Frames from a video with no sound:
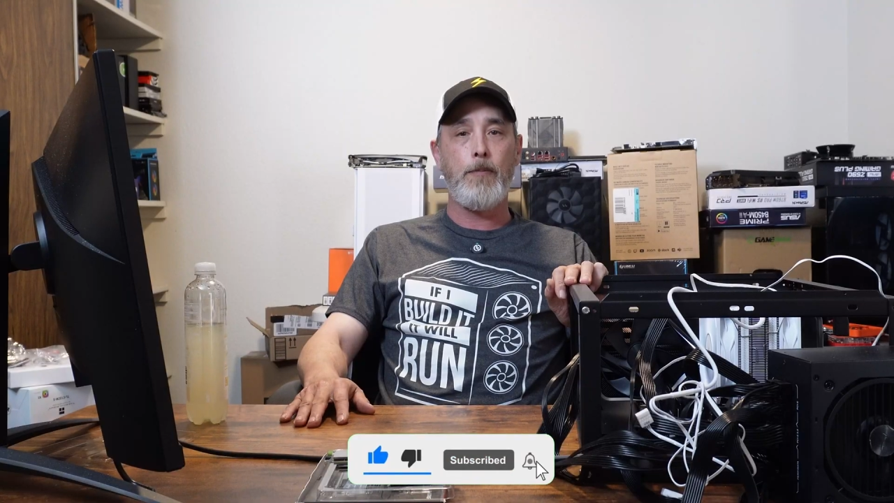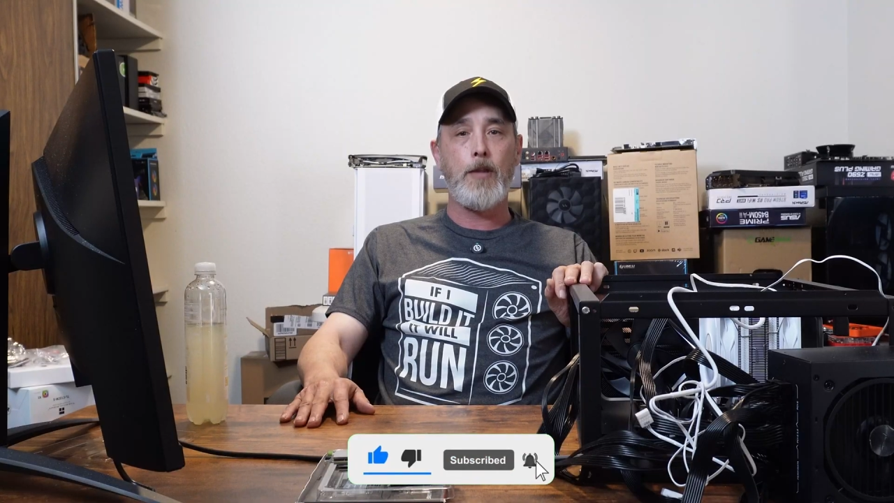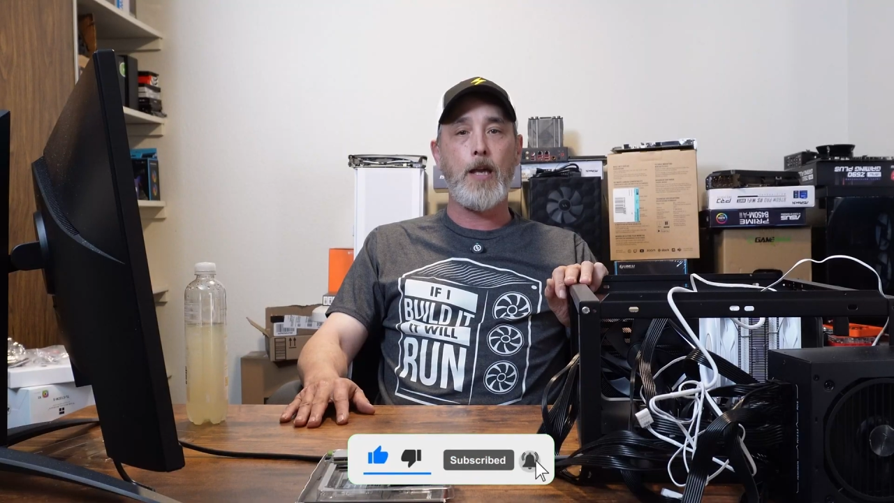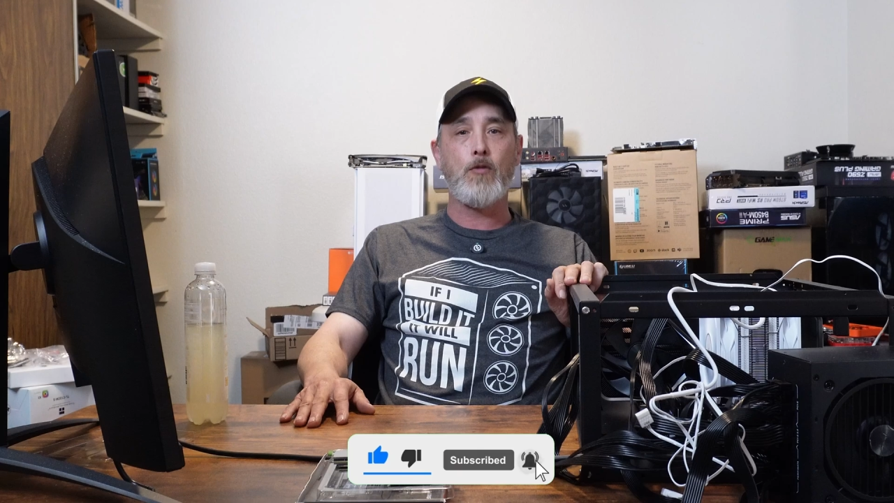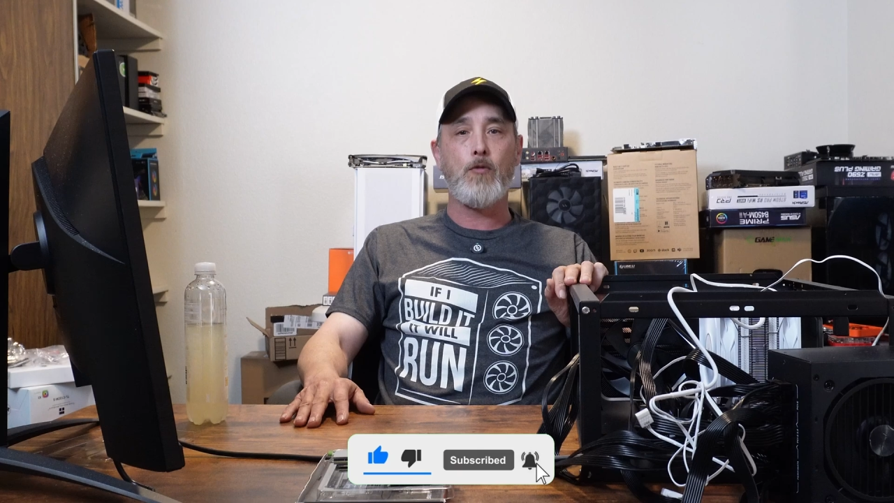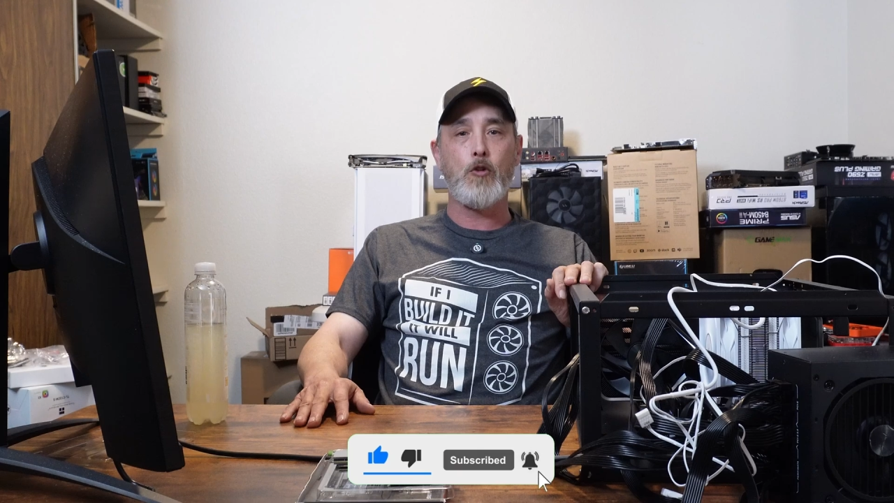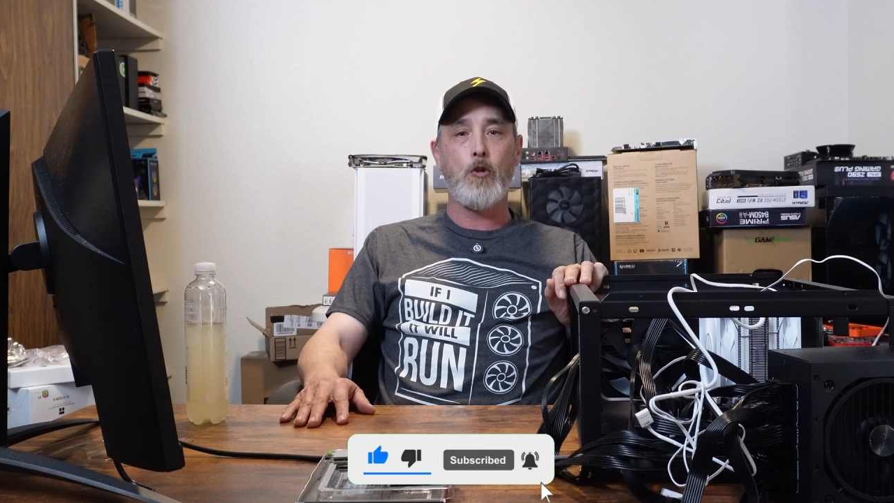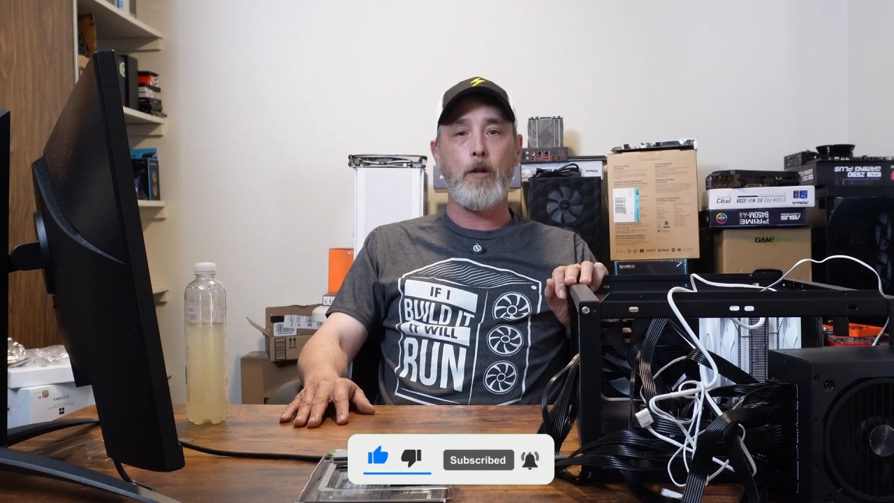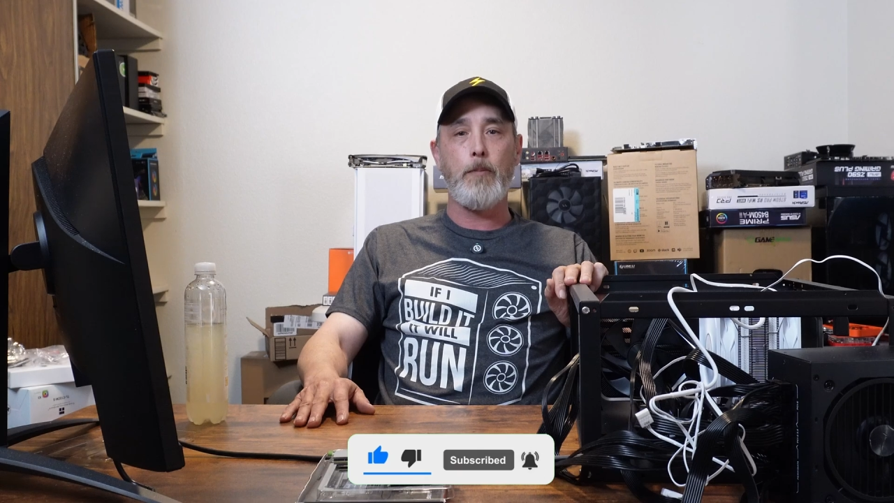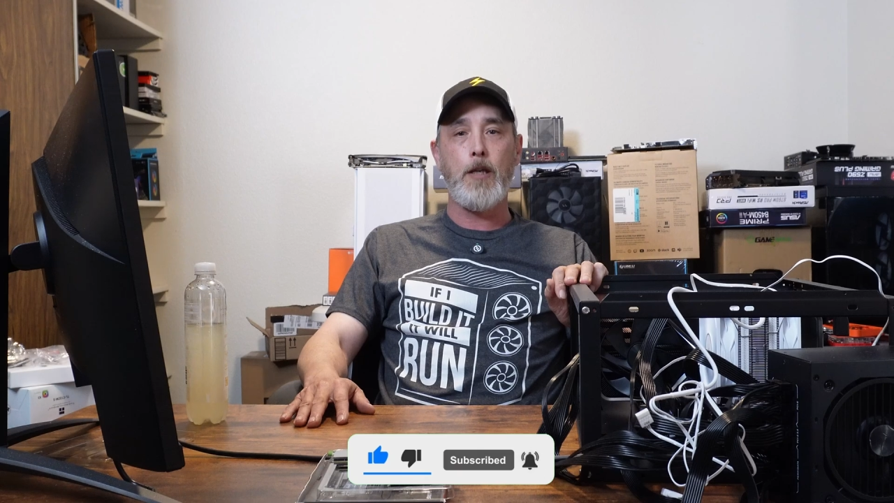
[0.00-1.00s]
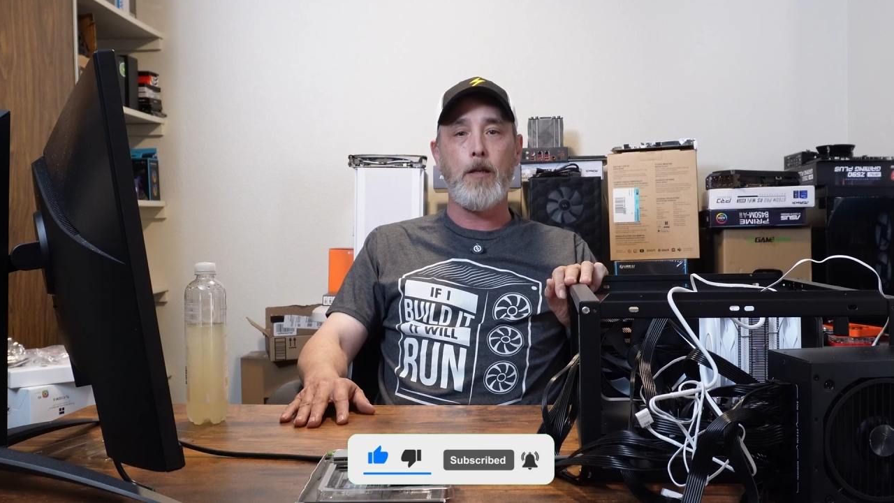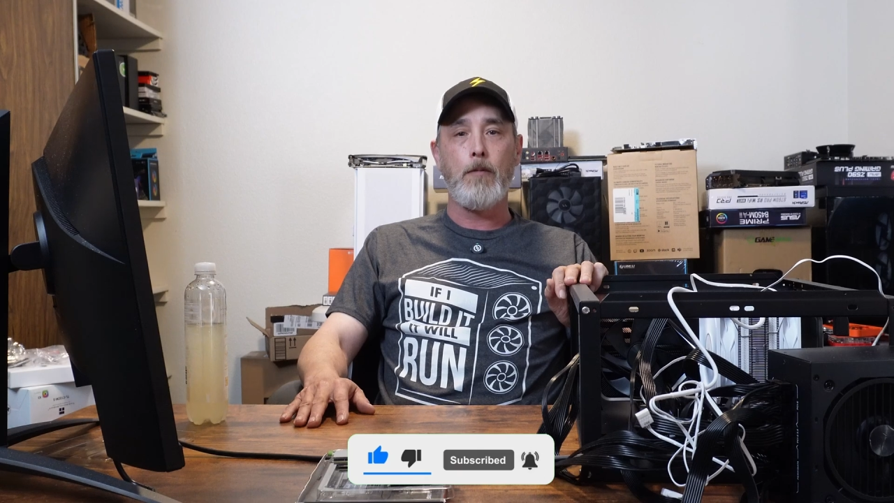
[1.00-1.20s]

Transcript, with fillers: thanks for joining me